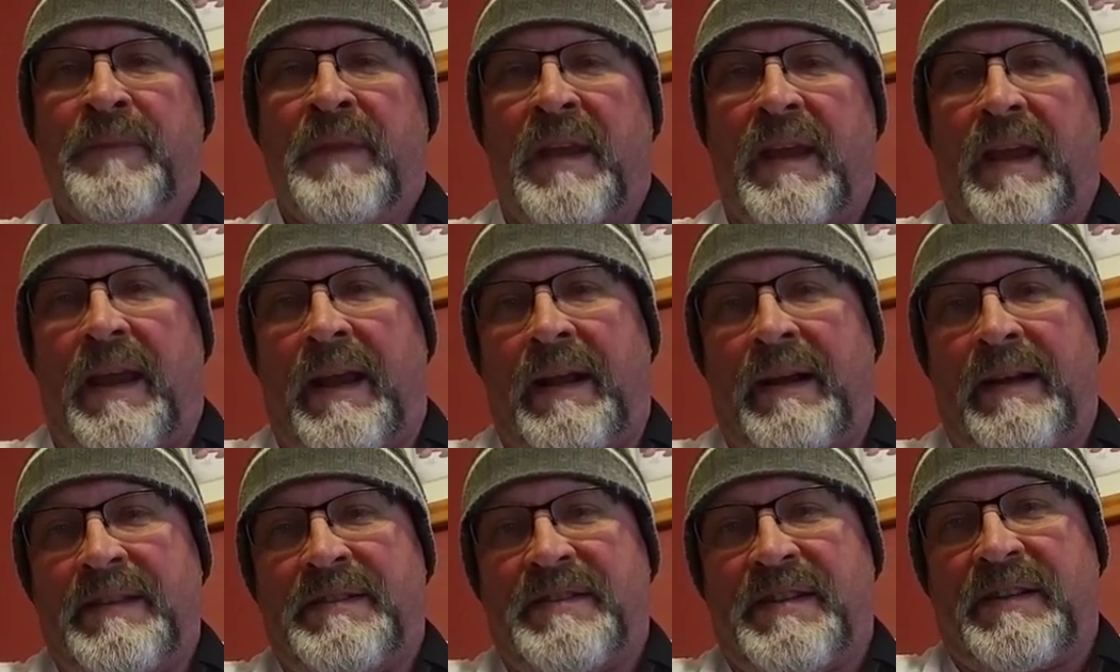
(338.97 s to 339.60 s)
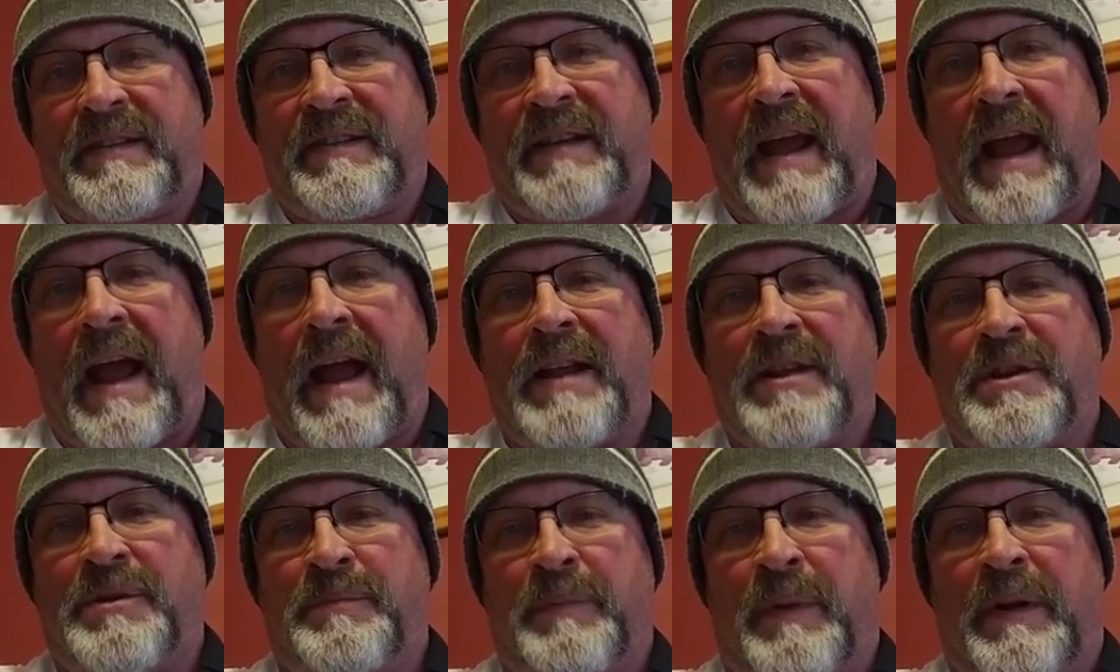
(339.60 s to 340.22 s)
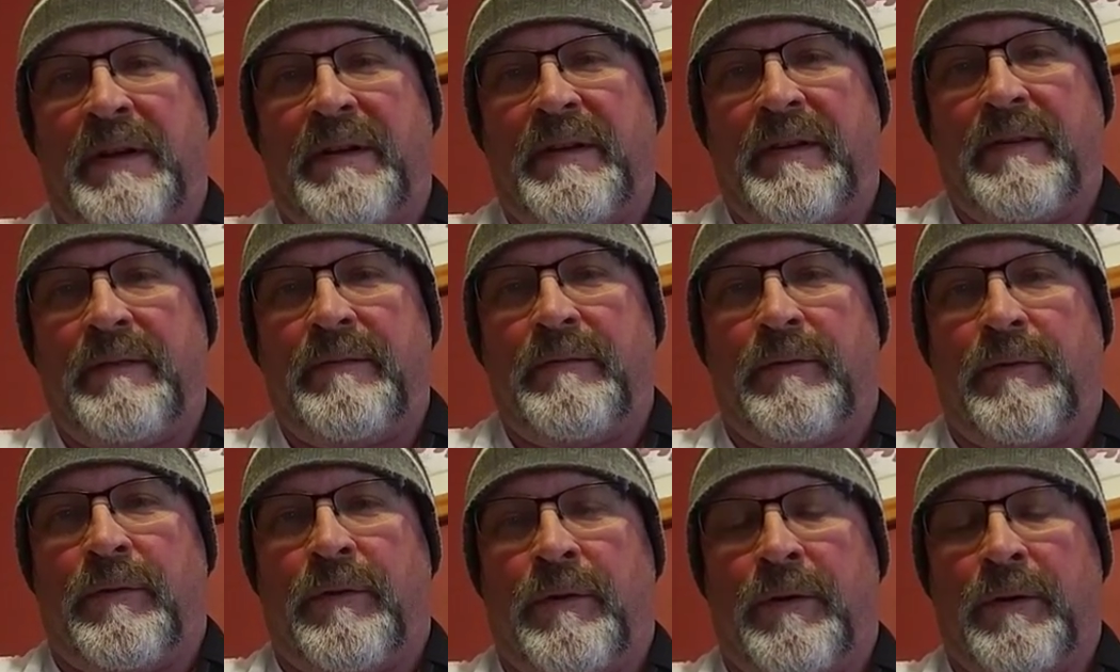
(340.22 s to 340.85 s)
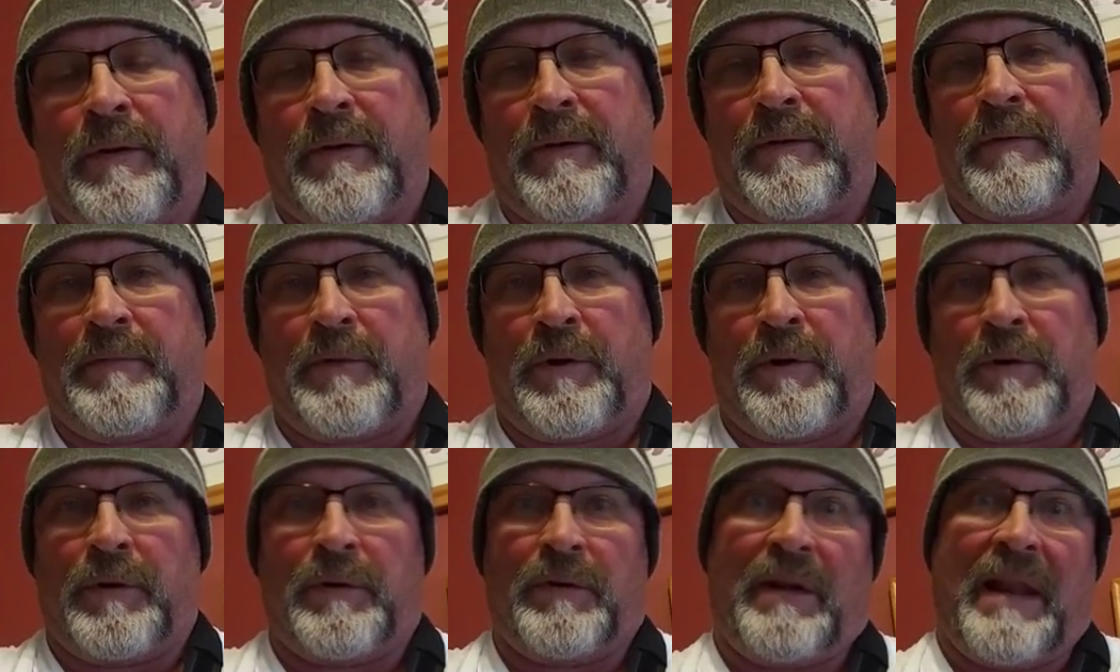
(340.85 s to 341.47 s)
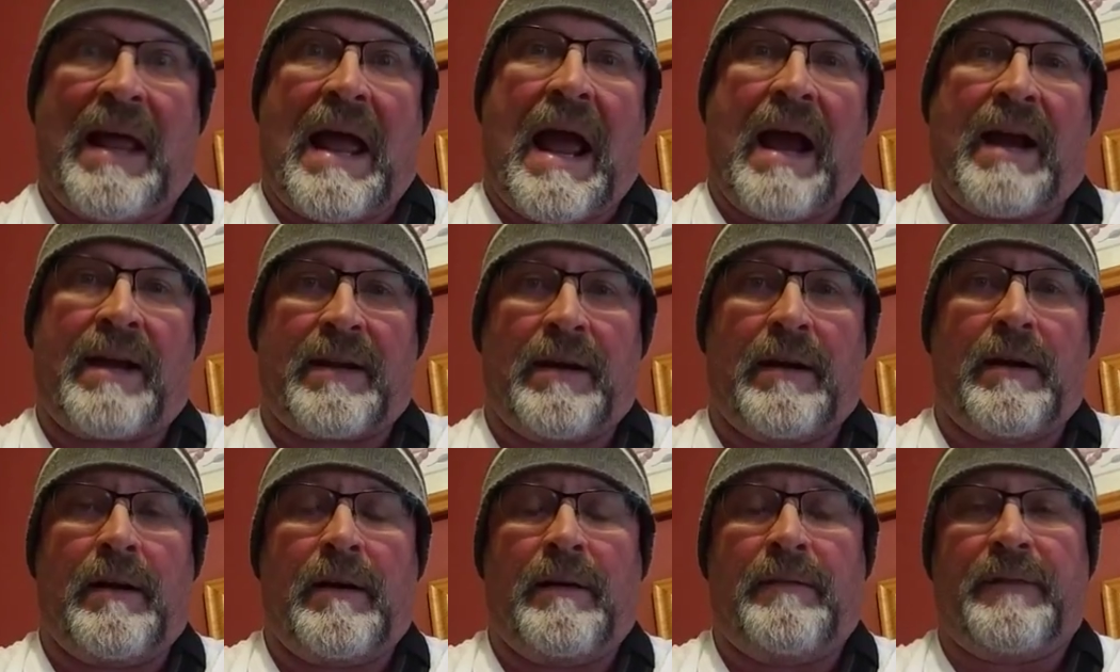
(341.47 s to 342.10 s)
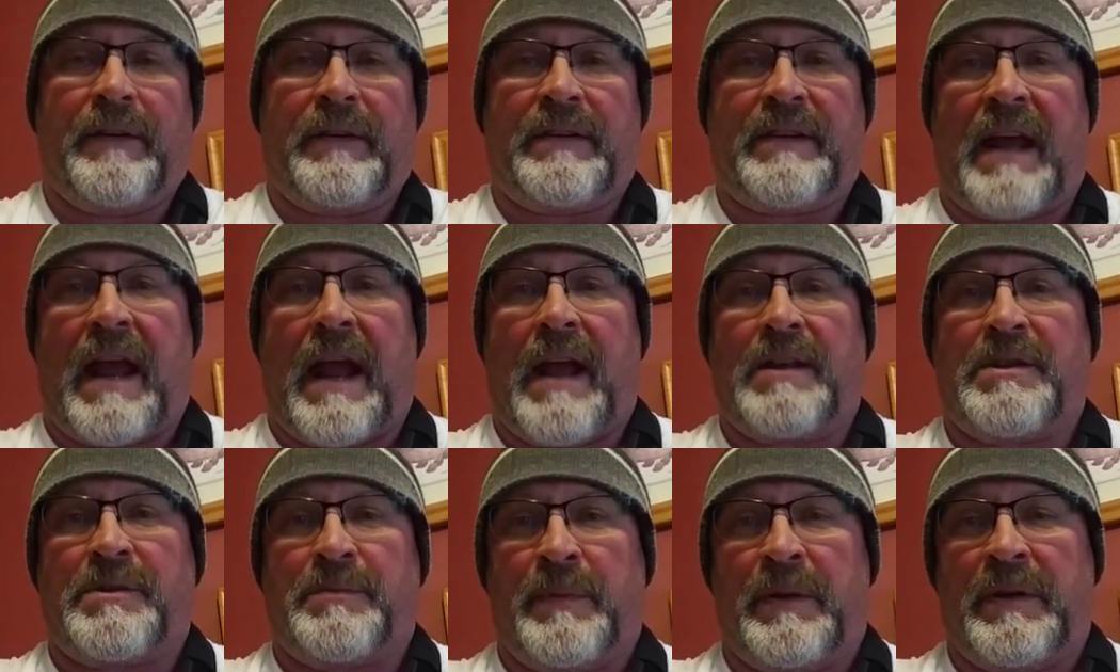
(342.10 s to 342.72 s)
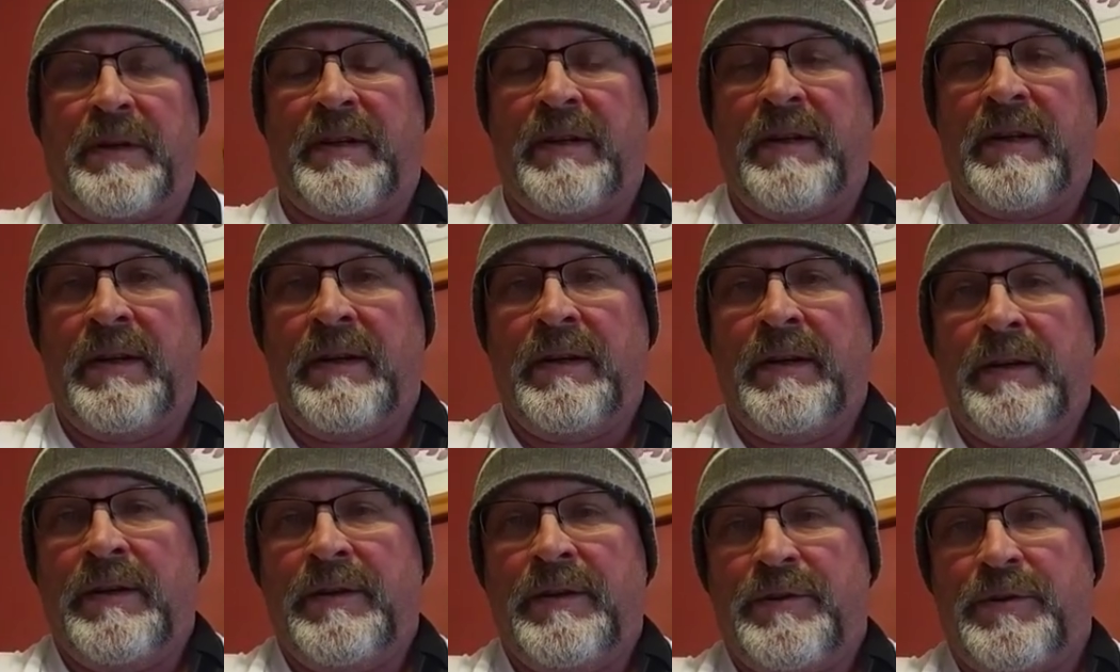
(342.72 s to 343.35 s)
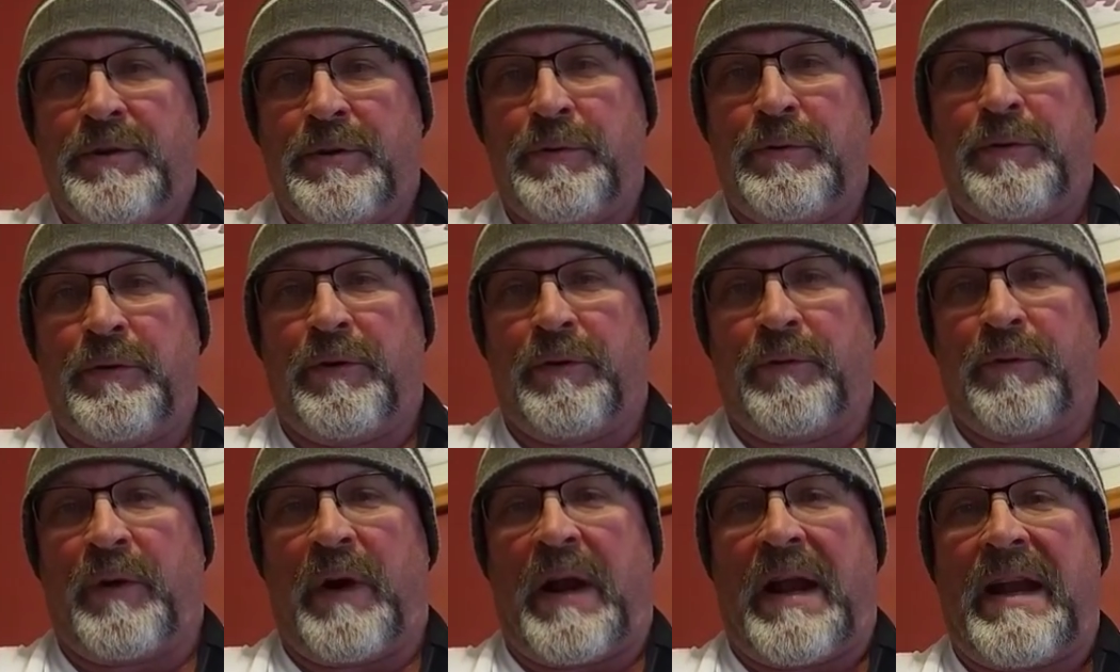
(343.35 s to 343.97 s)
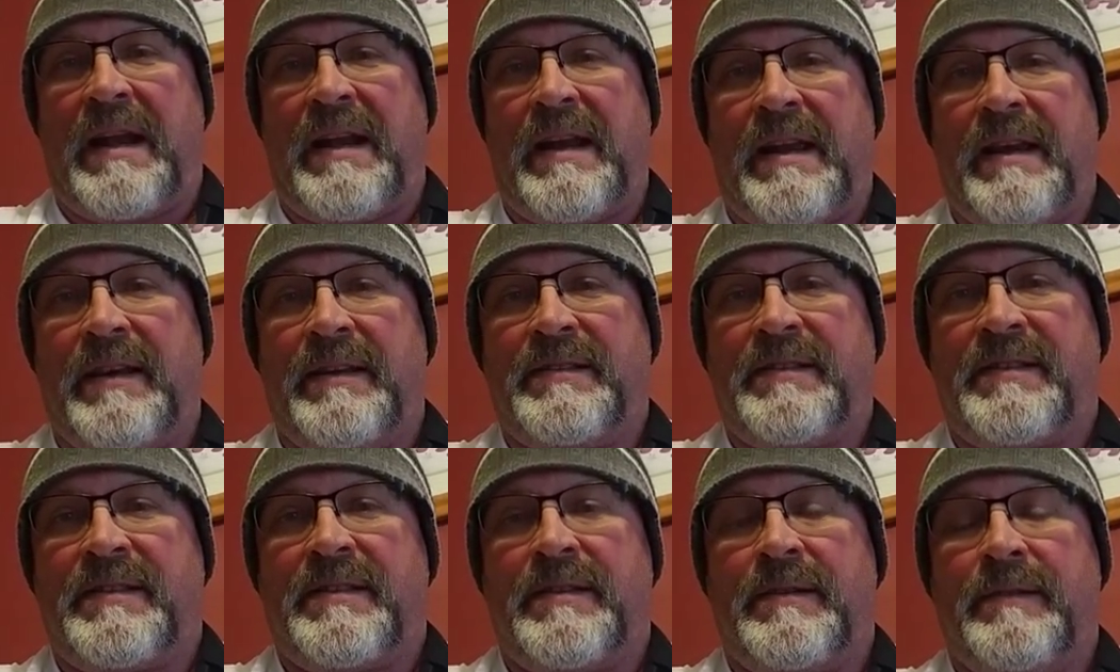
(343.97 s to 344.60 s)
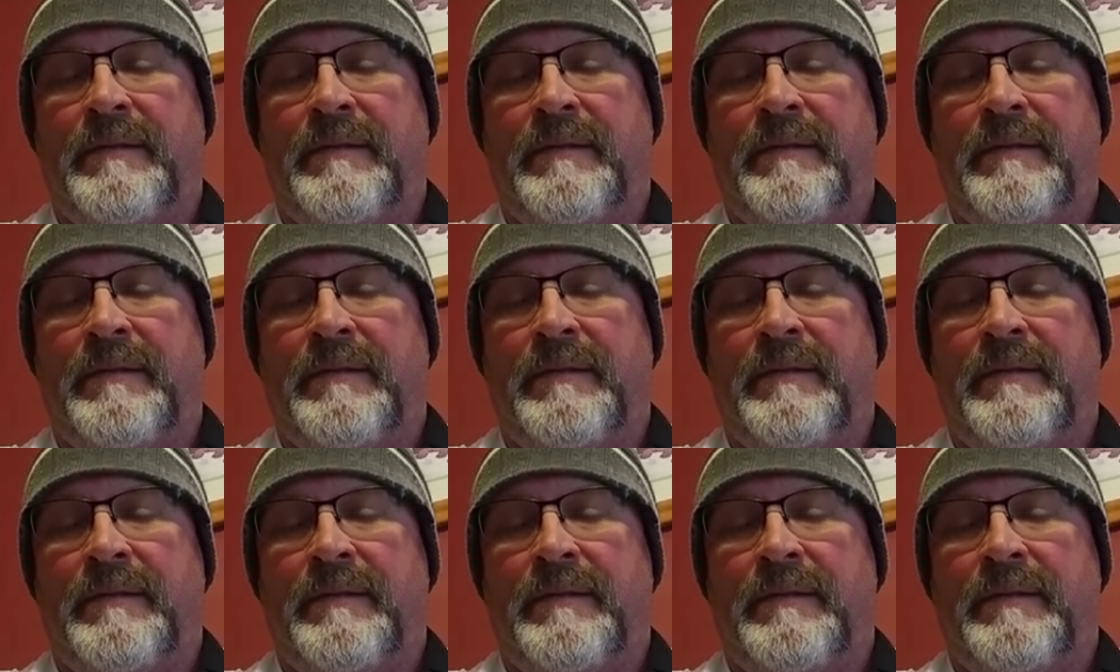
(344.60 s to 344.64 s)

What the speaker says: and its attachment or lack of attachment to the radius.